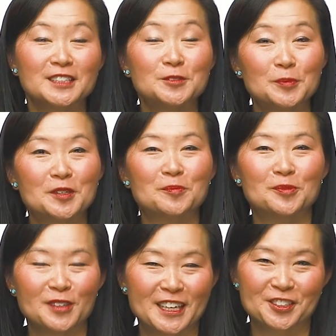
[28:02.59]
It's been a
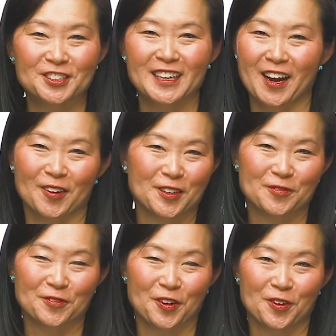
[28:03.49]
pleasure
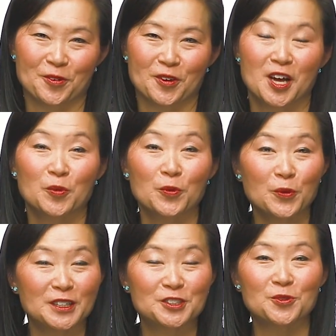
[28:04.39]
caring for you.
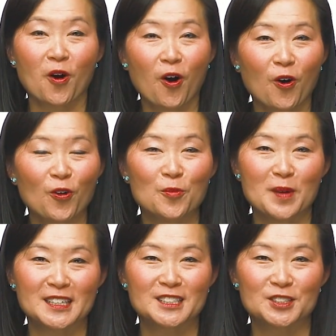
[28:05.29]
We wish you all
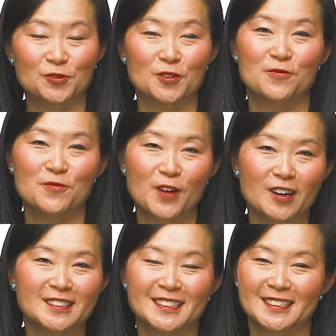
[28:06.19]
the best for a
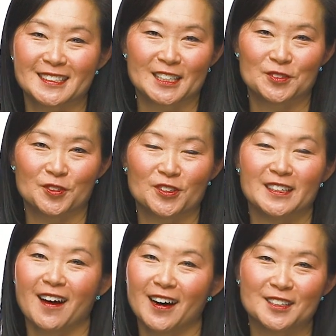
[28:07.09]
very successful
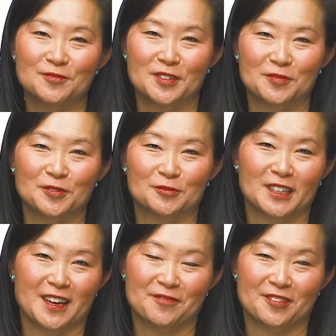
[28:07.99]
and uneventful
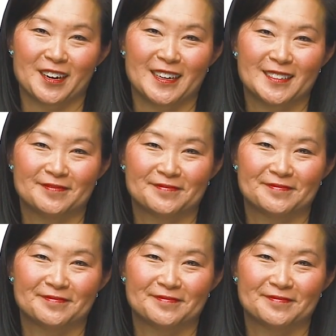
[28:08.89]
recovery.